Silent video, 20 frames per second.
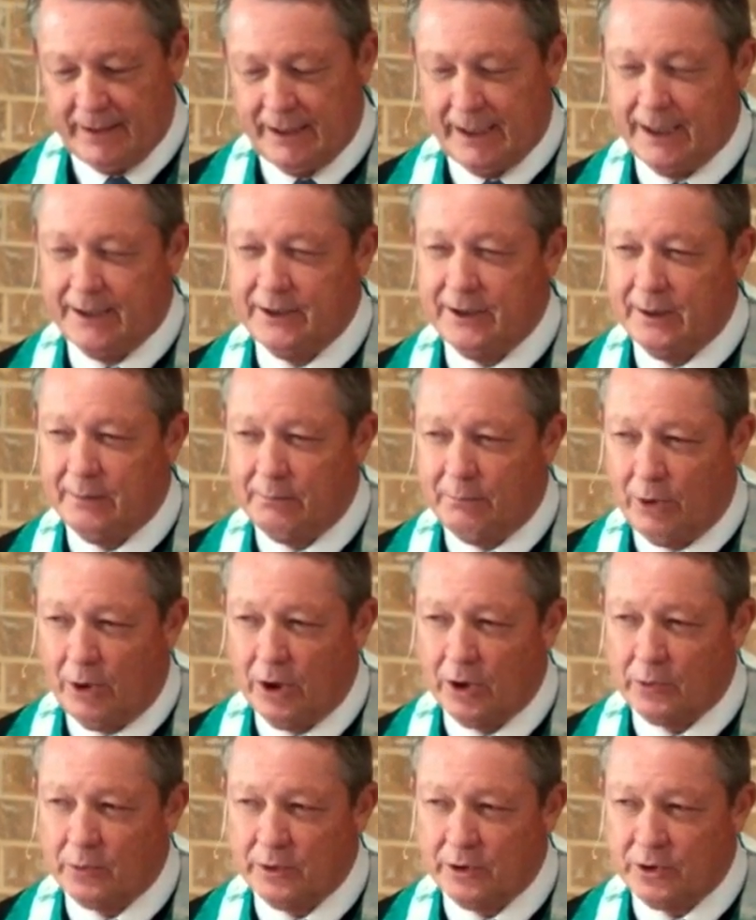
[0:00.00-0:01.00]
And yet
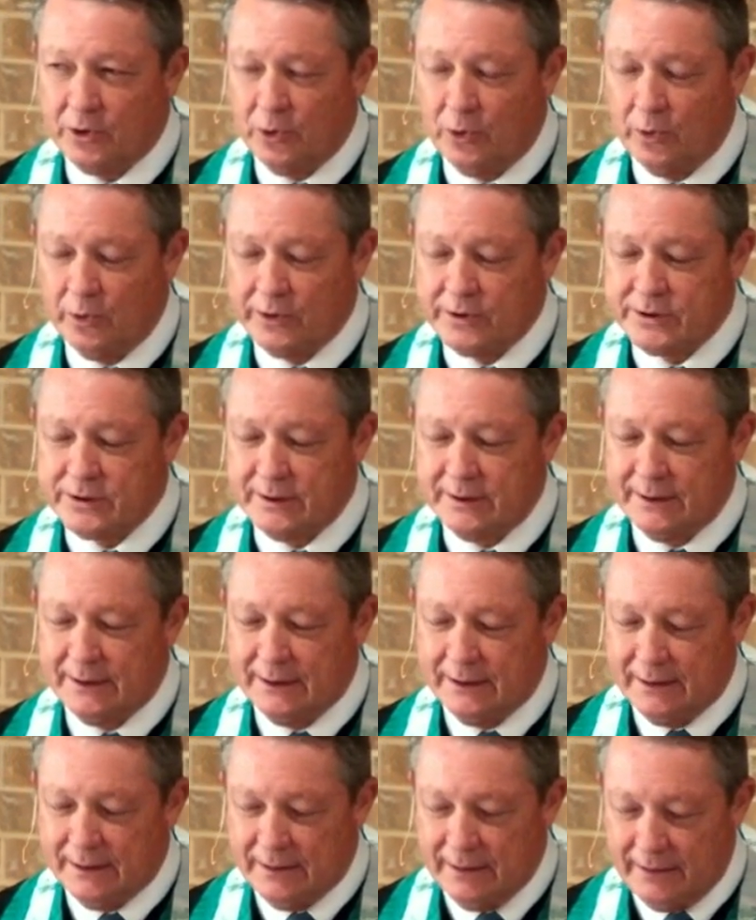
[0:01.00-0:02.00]
Mark records
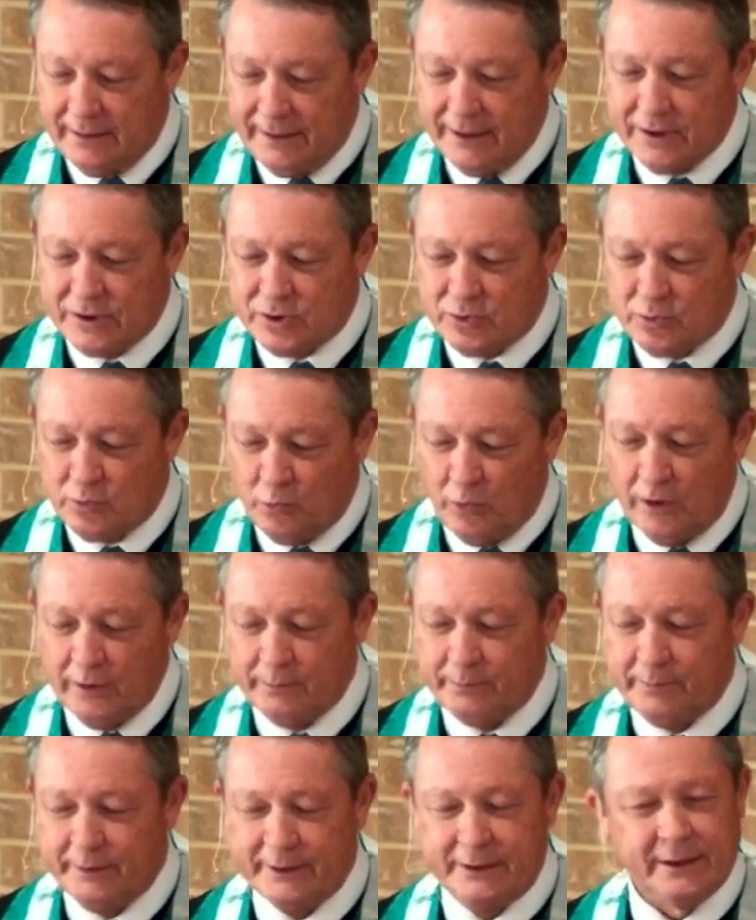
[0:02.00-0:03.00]
this
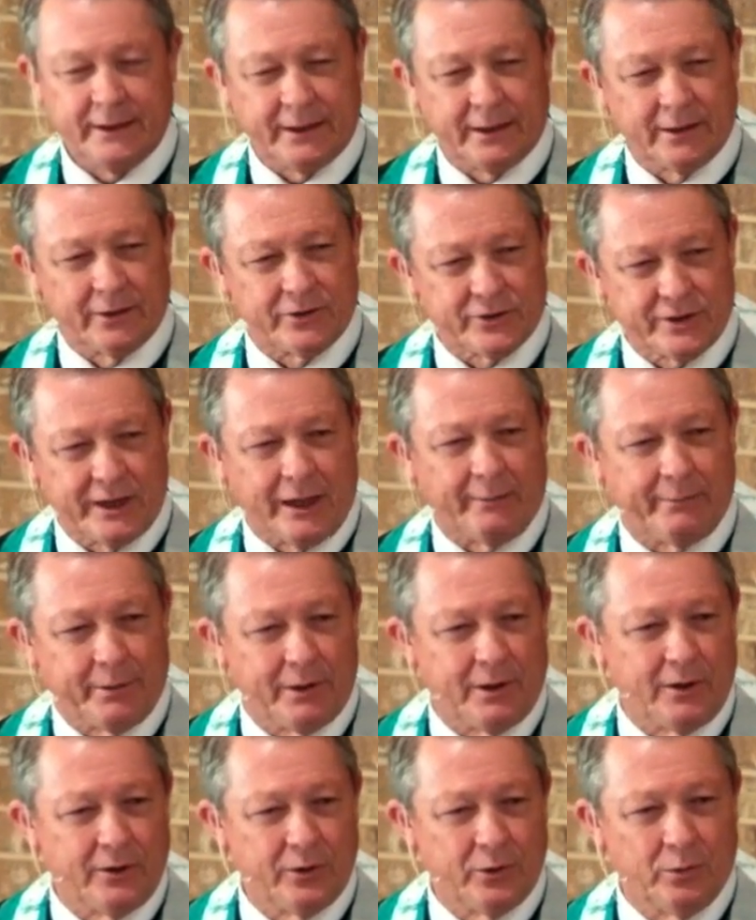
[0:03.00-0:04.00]
one particular stop
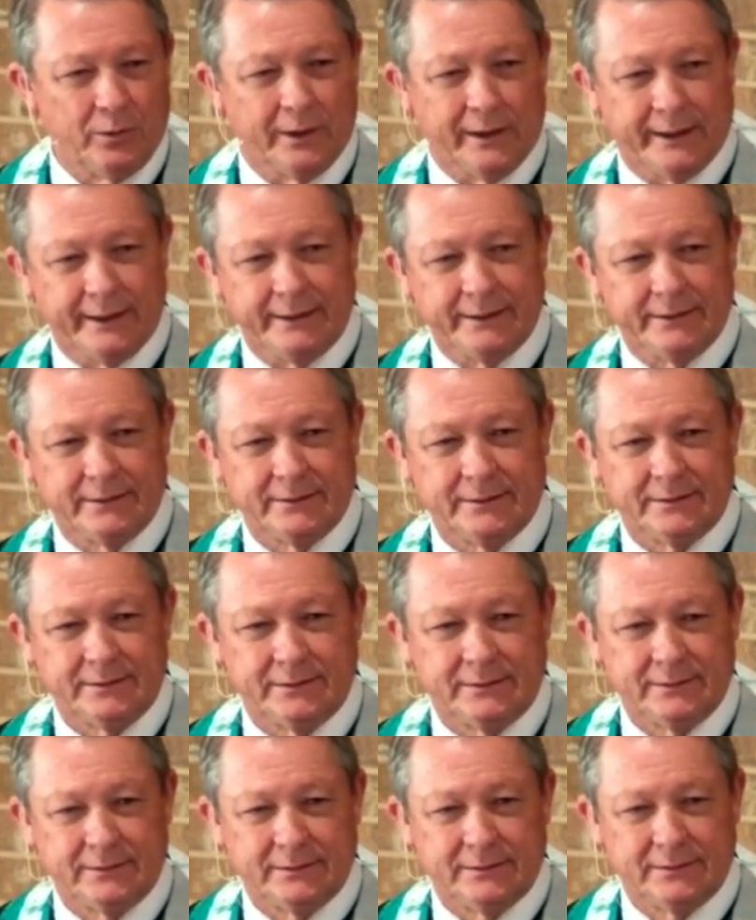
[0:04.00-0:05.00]
along the way.
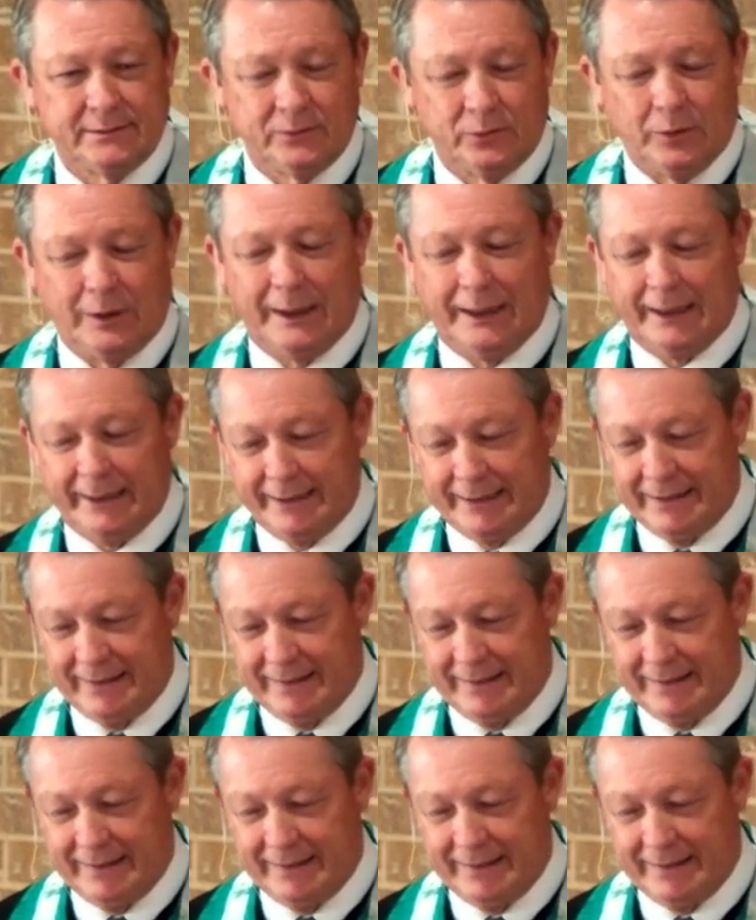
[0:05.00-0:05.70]
Why?